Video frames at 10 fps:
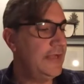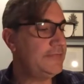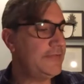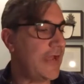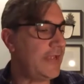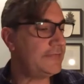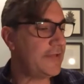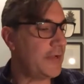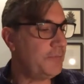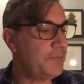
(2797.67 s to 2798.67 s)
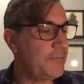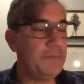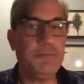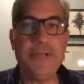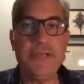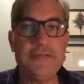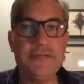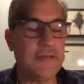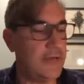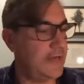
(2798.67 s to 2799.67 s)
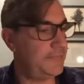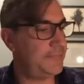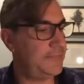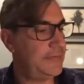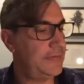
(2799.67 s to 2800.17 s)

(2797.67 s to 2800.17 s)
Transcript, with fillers: jazzed up and pissed off